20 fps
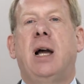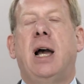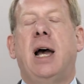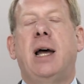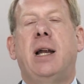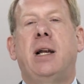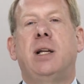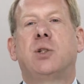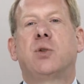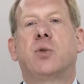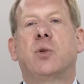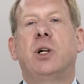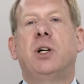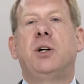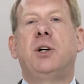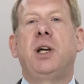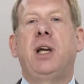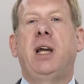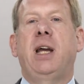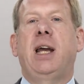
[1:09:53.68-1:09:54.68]
And it's
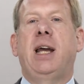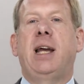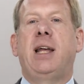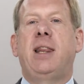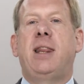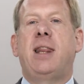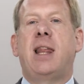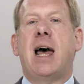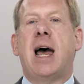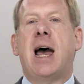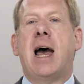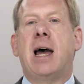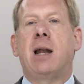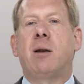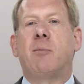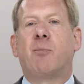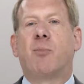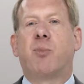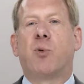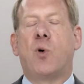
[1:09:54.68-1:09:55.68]
really in
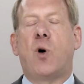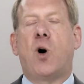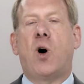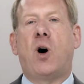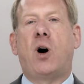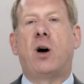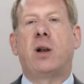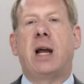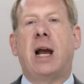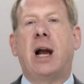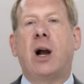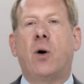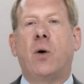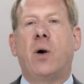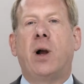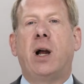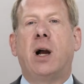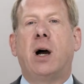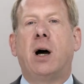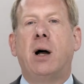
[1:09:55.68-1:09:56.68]
that broad
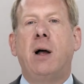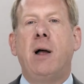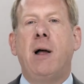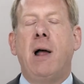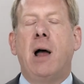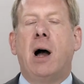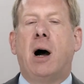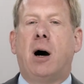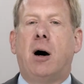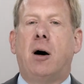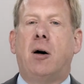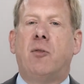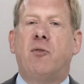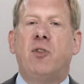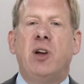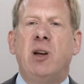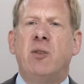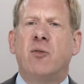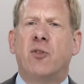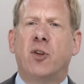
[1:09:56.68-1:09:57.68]
area of
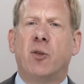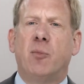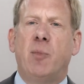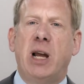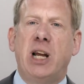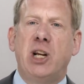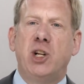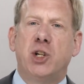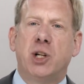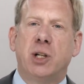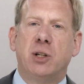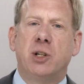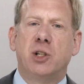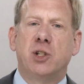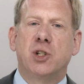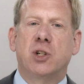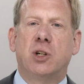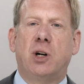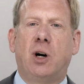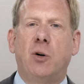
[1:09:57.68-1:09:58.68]
information
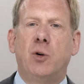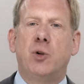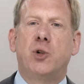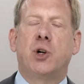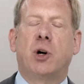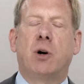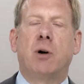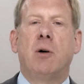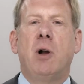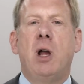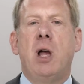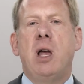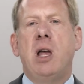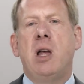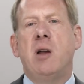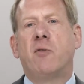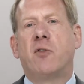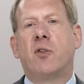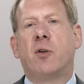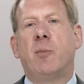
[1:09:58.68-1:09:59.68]
disclosure,
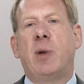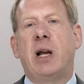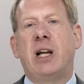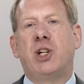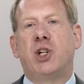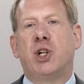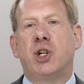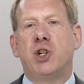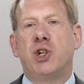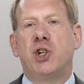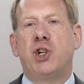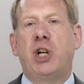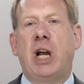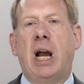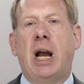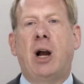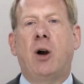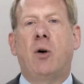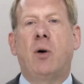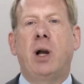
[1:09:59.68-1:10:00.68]
information
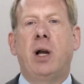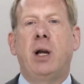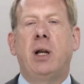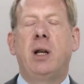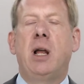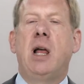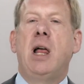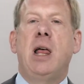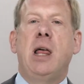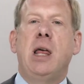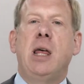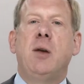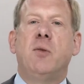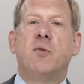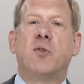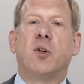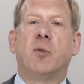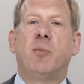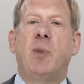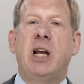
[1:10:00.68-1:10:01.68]
sharing,
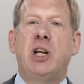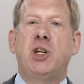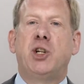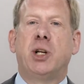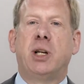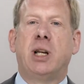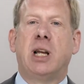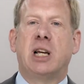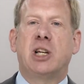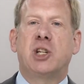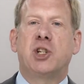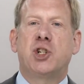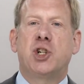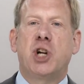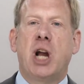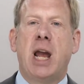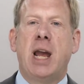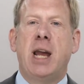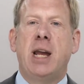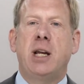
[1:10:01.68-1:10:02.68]
information
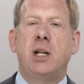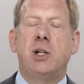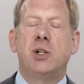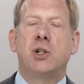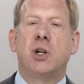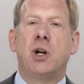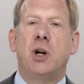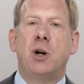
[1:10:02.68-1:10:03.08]
exchange,